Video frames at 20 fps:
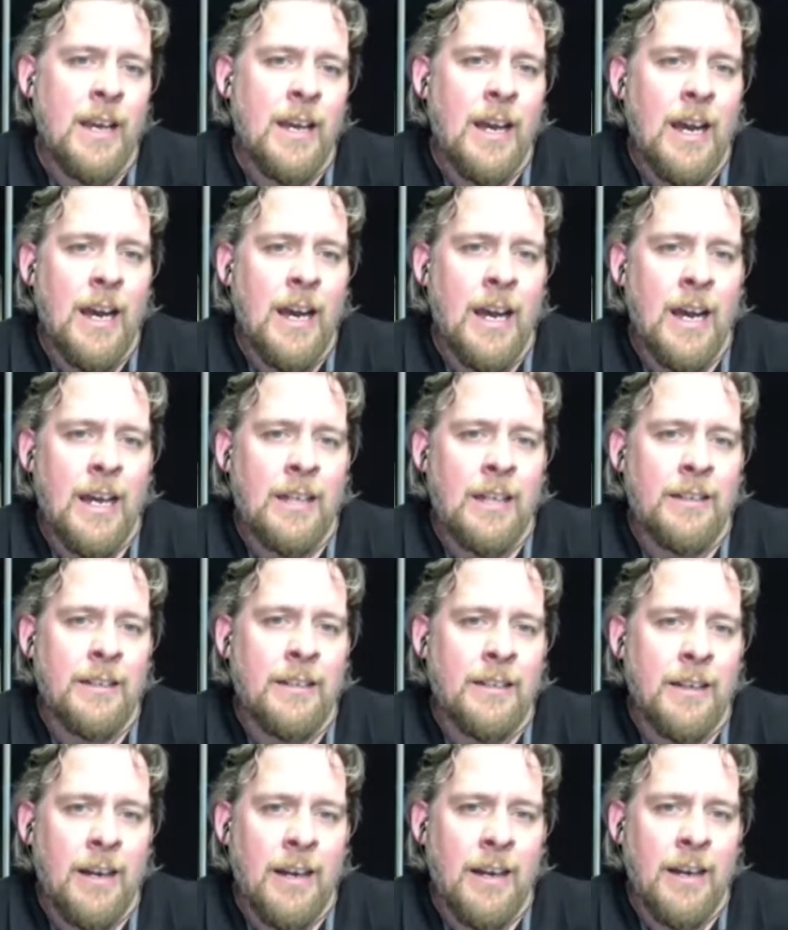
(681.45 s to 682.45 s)
And
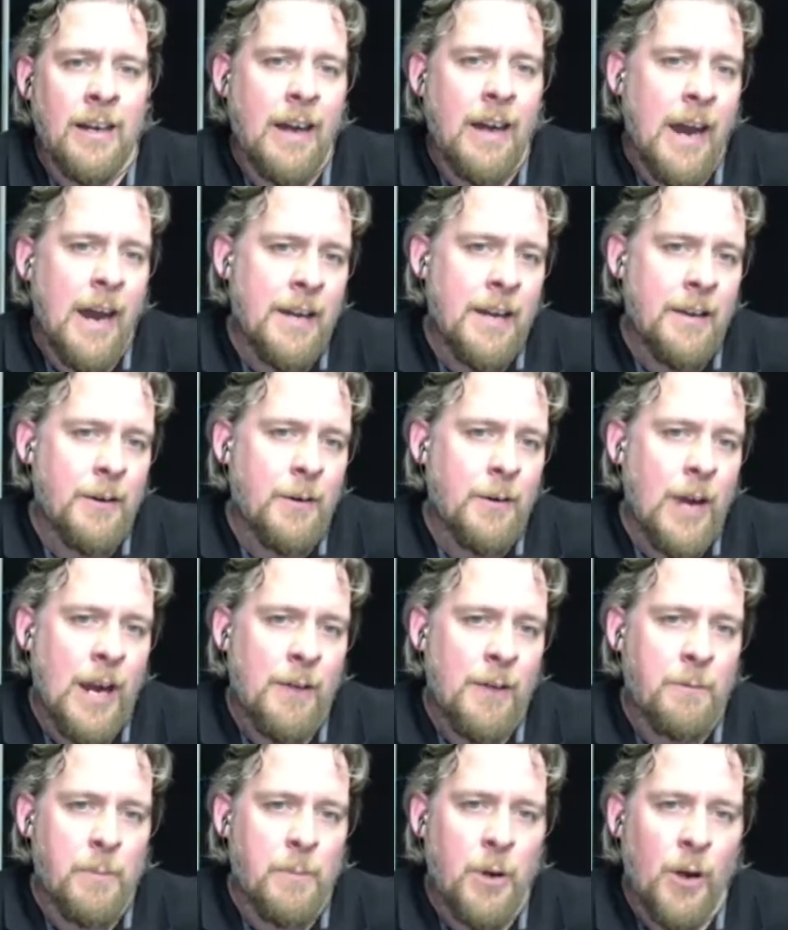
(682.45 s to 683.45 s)

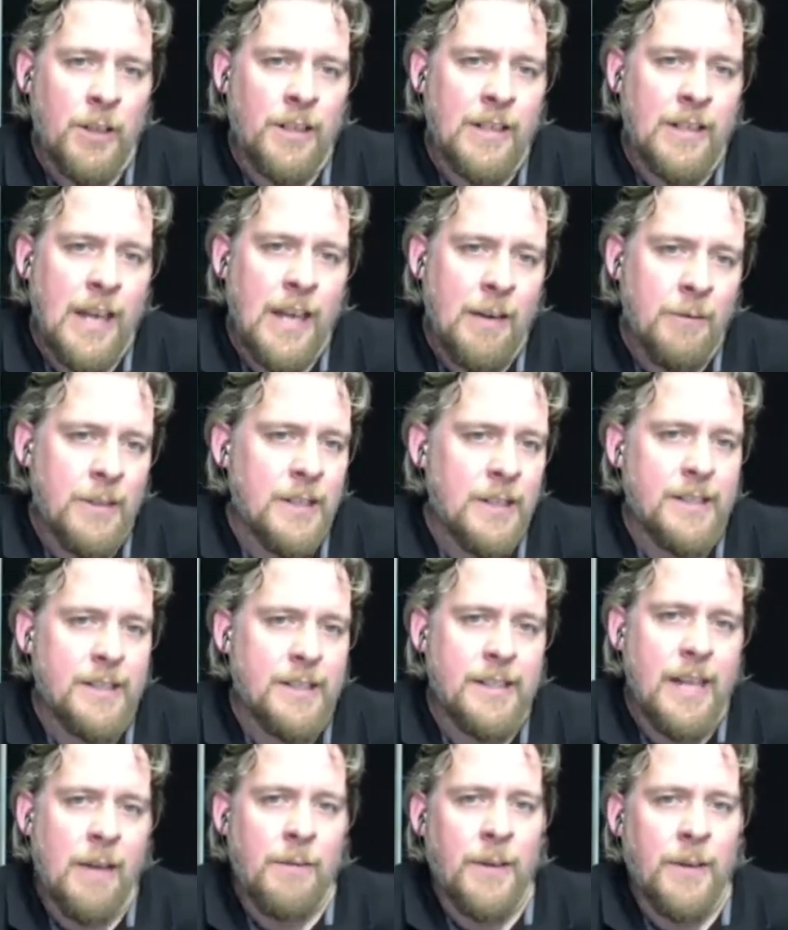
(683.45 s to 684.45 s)
I've plotted every
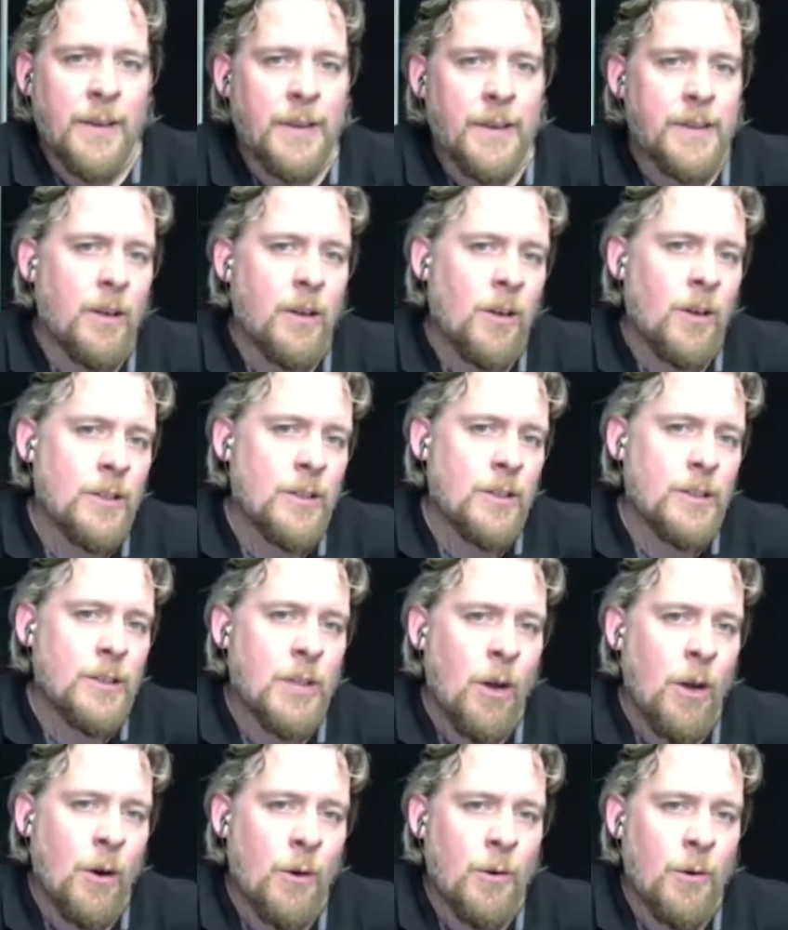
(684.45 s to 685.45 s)
7th or
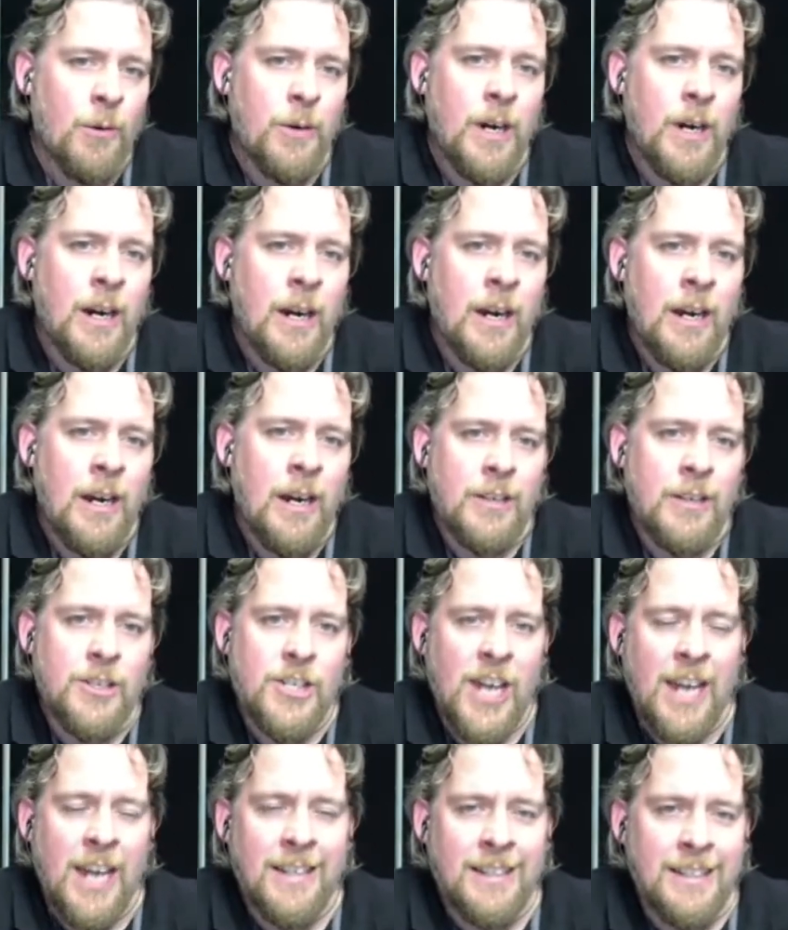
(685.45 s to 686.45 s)
so
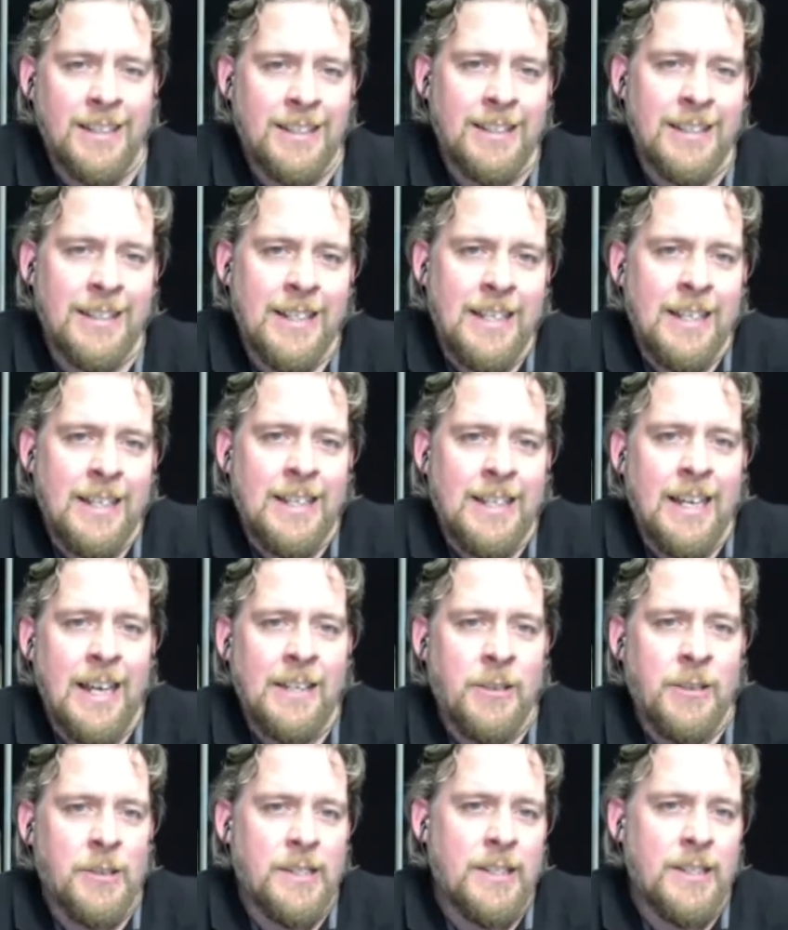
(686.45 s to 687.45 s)
channel, and
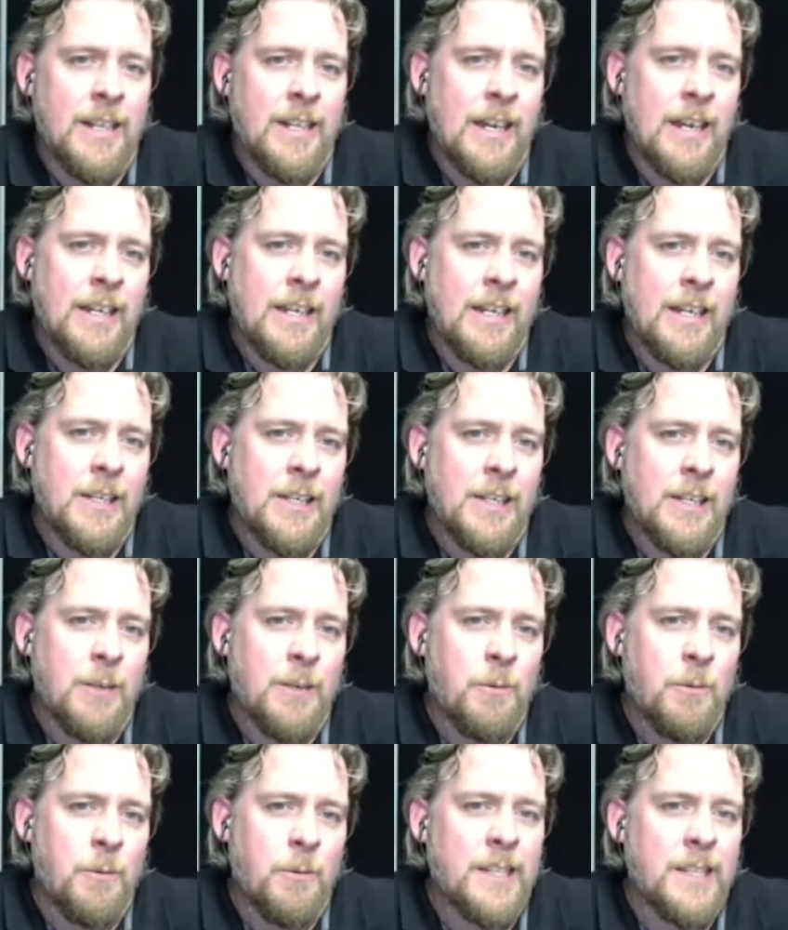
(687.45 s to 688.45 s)
you see they're equally
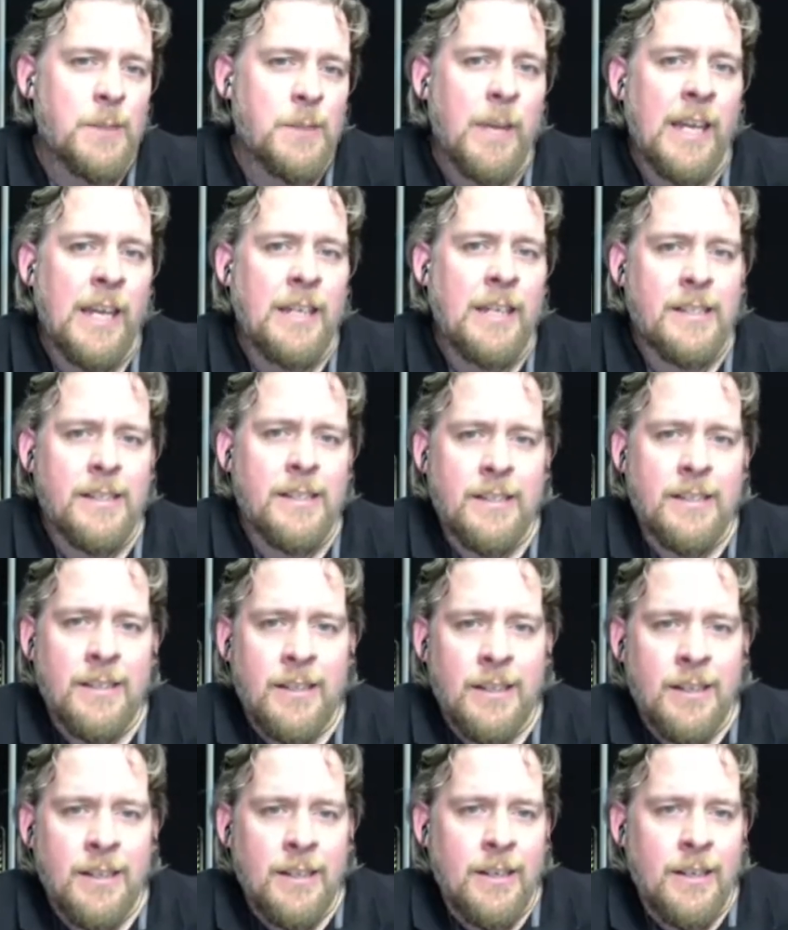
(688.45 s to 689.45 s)
spaced.
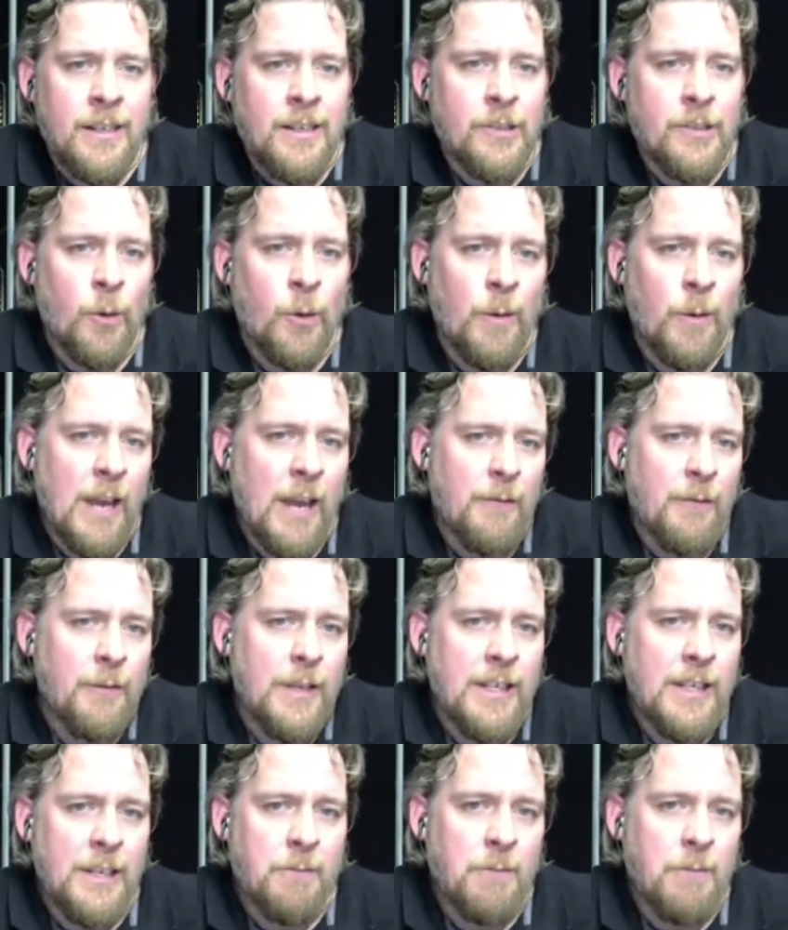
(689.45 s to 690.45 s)
So we have
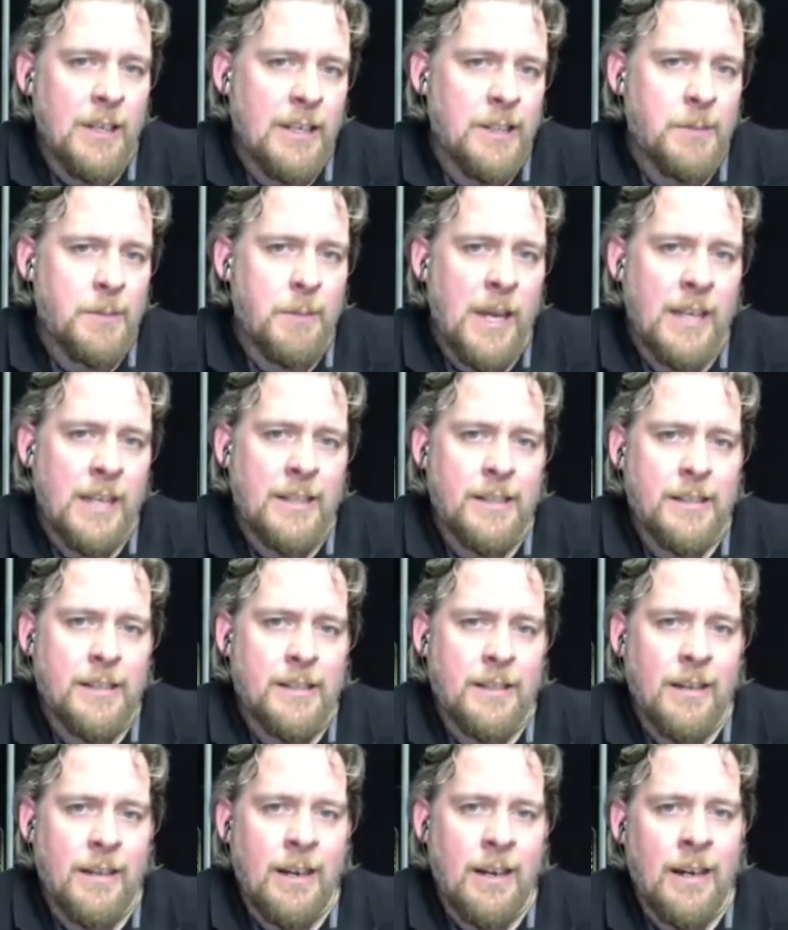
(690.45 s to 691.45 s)
equally
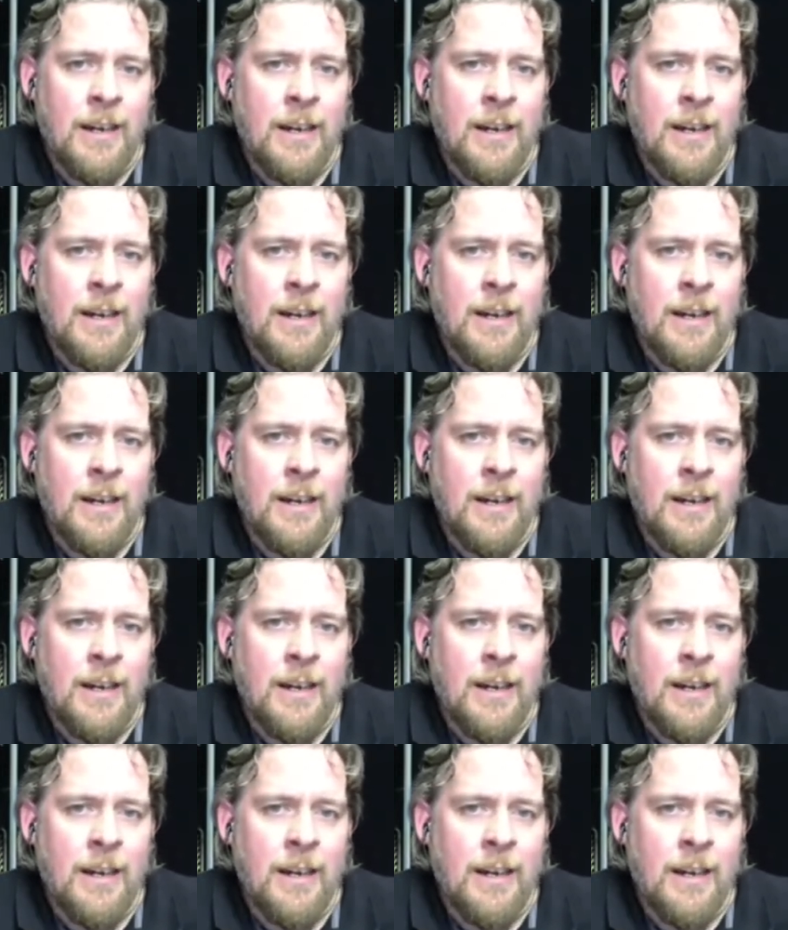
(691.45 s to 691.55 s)
spaced